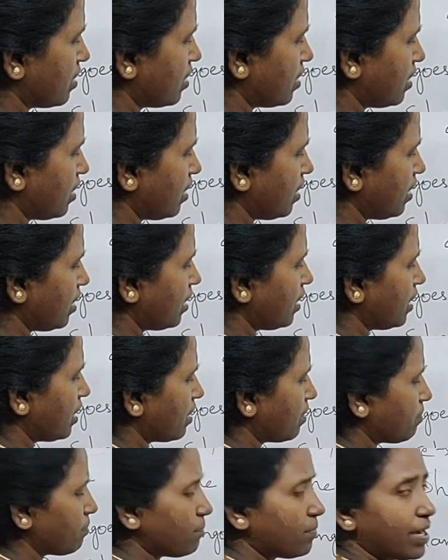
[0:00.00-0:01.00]
He
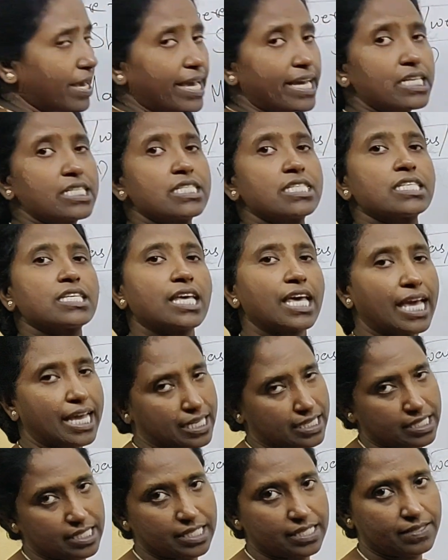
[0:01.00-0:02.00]
bakes
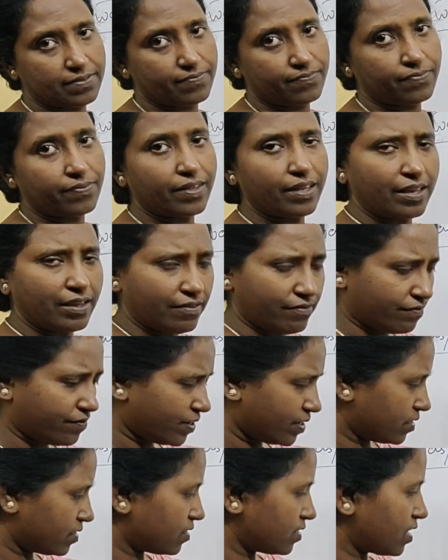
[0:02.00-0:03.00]
cakes.
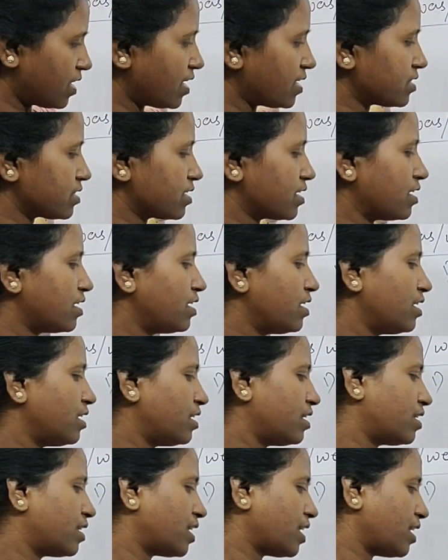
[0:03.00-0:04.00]
First task,
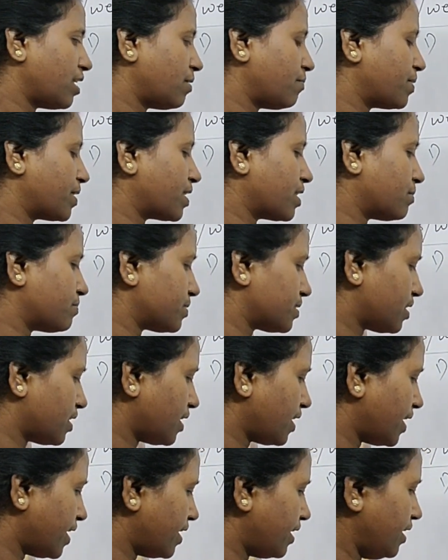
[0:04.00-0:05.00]
tail becomes the
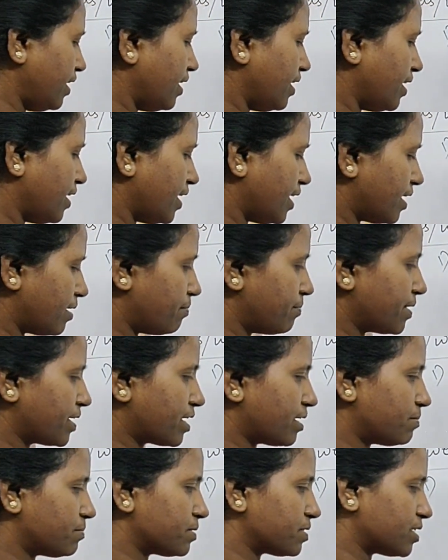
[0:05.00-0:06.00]
head
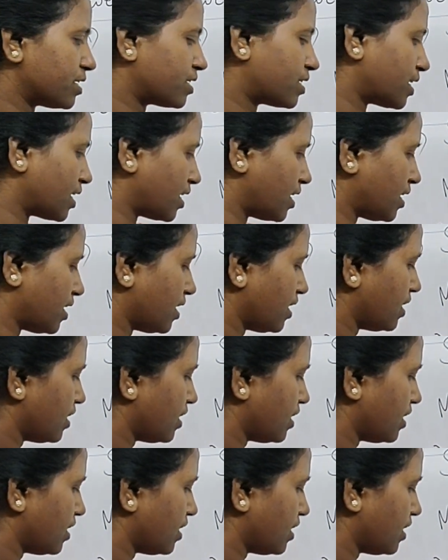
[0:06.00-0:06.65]
becomes the tail.